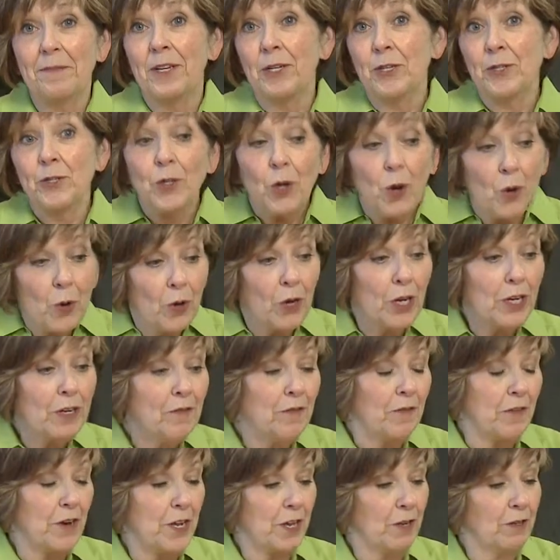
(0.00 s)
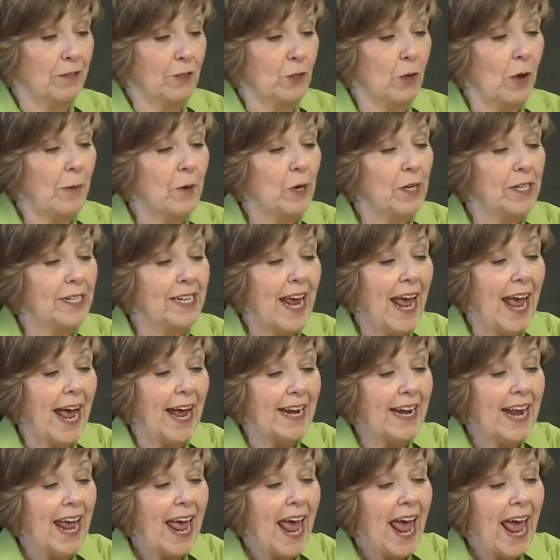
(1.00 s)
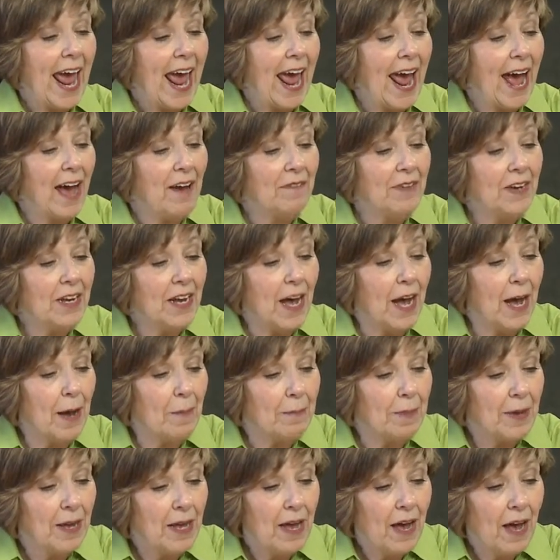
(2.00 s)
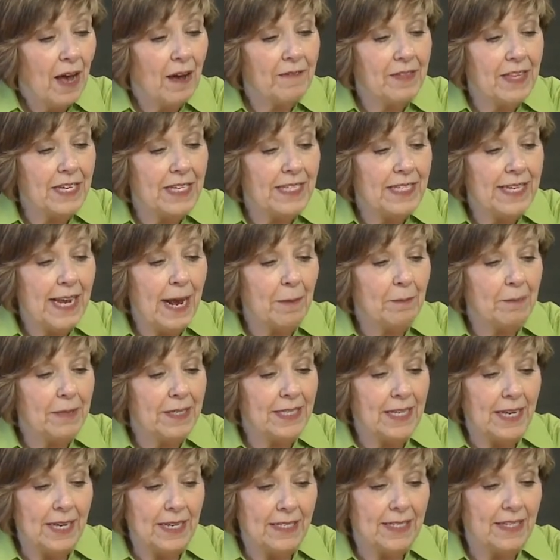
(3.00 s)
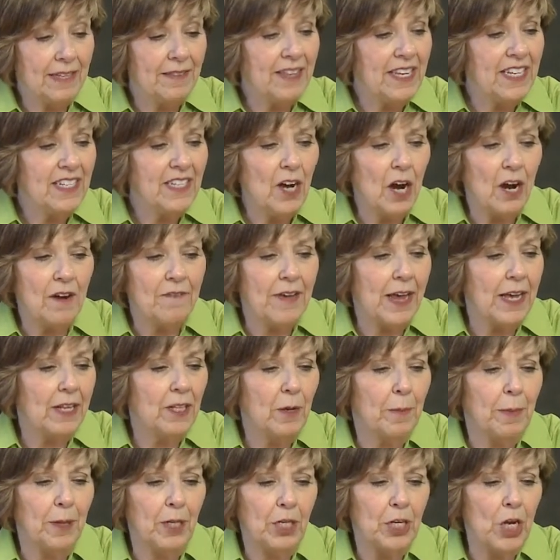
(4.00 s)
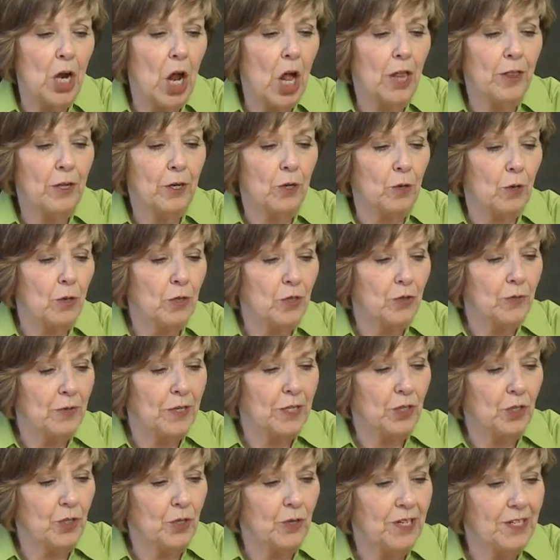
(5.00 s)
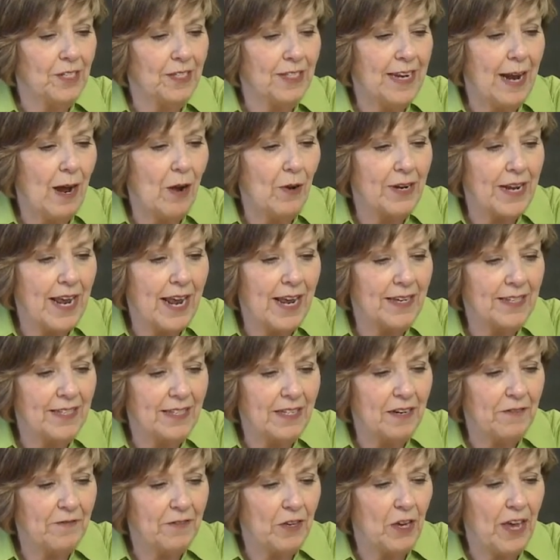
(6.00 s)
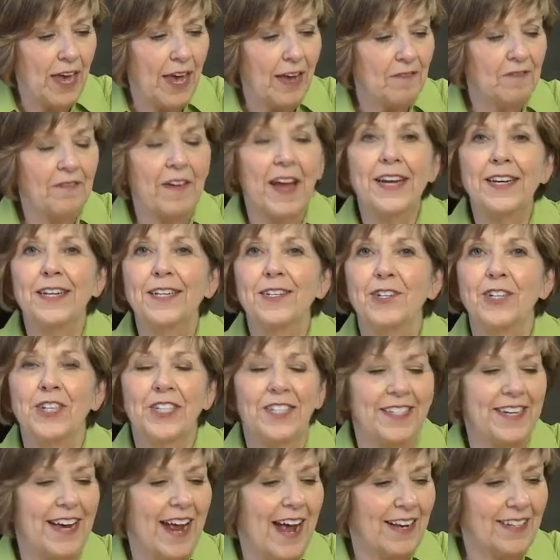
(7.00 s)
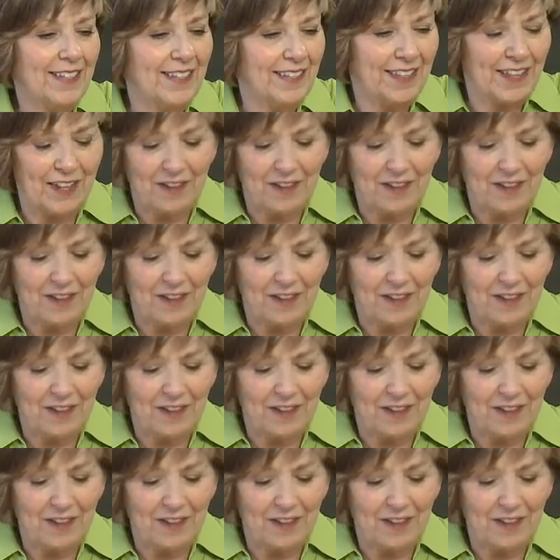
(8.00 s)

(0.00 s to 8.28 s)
and they're so good for you. So I'm going to add half a cup of these hemp seeds, and these are available in all the grocery stores nowadays, and if you can't find it, just ask.